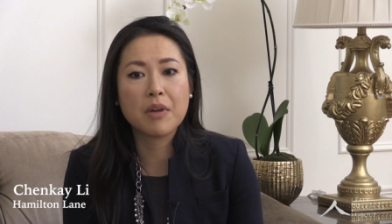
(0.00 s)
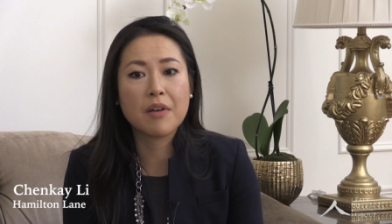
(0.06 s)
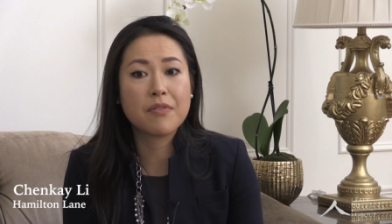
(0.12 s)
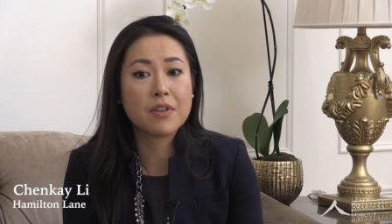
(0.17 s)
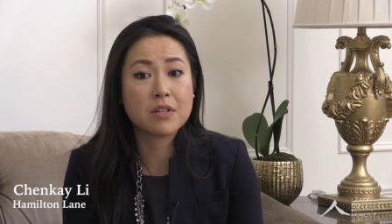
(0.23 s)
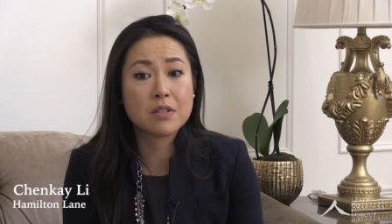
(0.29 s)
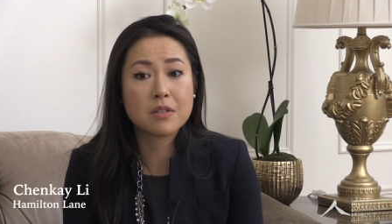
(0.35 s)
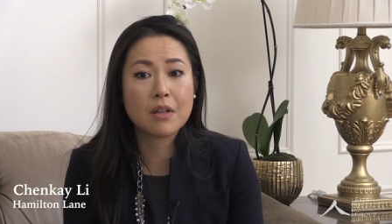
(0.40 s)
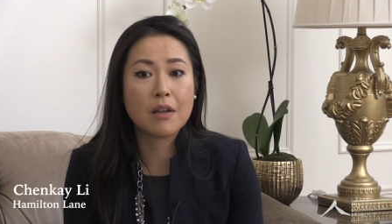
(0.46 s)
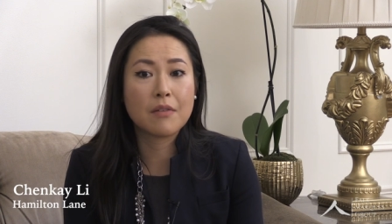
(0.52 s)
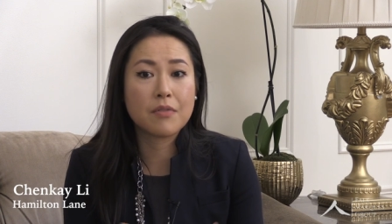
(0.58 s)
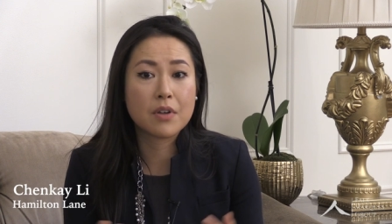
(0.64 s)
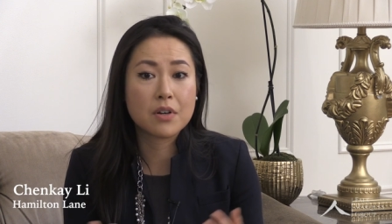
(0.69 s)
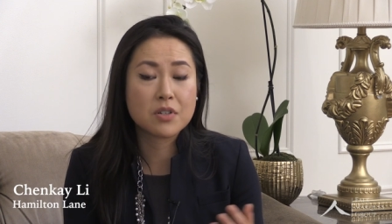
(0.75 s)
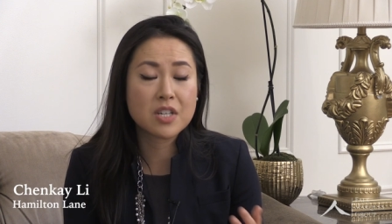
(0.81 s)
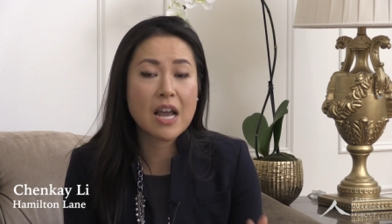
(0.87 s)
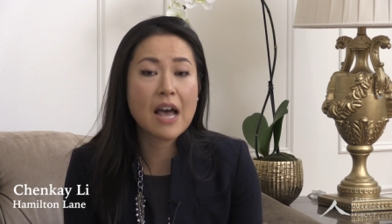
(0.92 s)

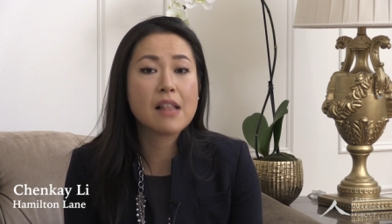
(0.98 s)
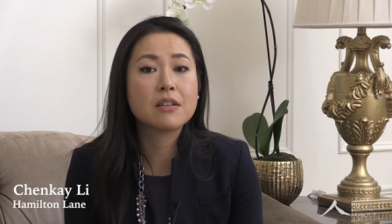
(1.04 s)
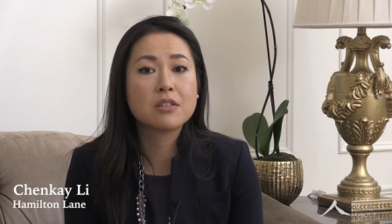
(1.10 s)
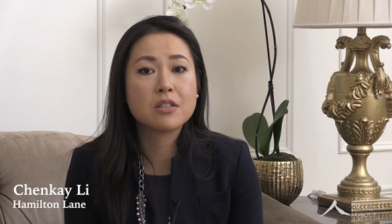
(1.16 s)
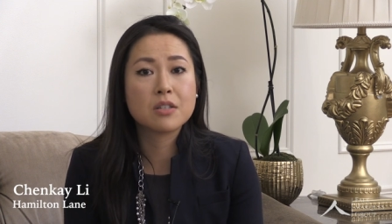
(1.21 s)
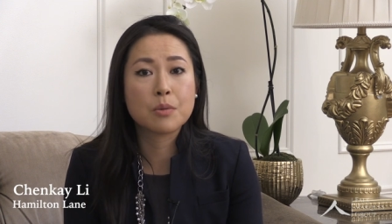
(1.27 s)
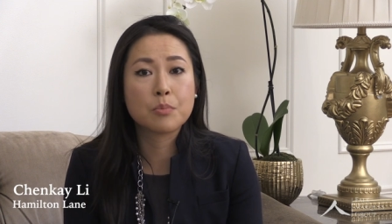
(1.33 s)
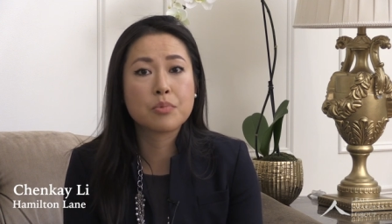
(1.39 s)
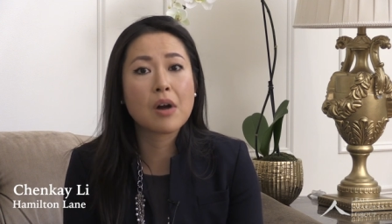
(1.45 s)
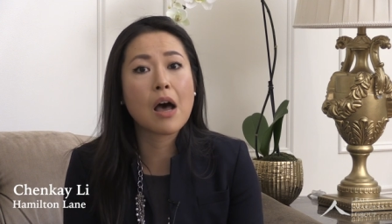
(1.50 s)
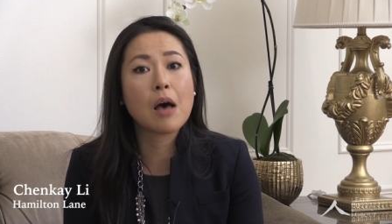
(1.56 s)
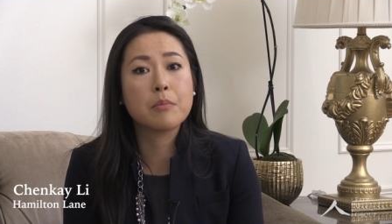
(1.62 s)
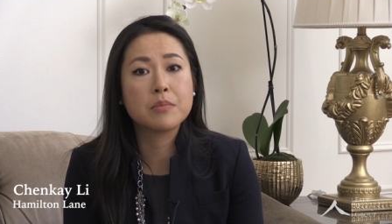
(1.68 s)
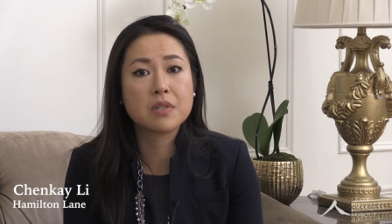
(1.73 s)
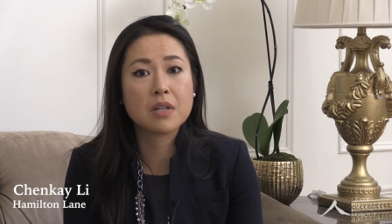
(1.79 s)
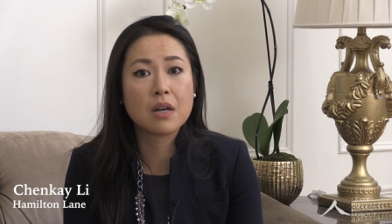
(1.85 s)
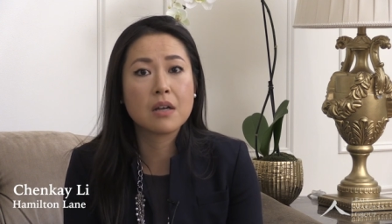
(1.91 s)
If there's challenges and
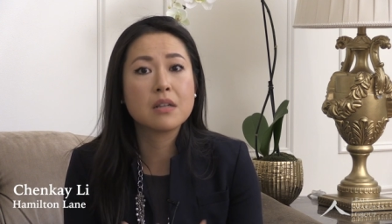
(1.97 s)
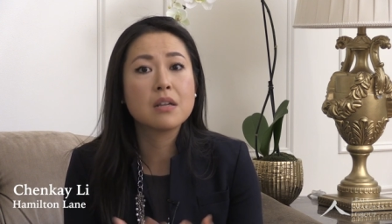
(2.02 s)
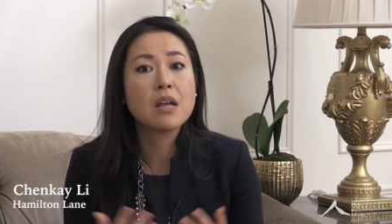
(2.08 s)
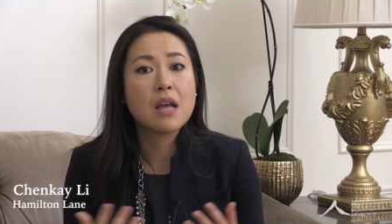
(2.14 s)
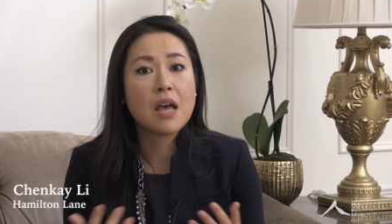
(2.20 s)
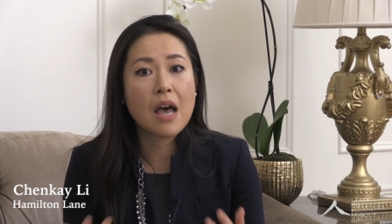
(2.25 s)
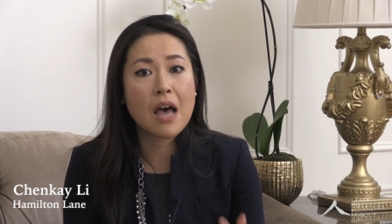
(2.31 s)
problems that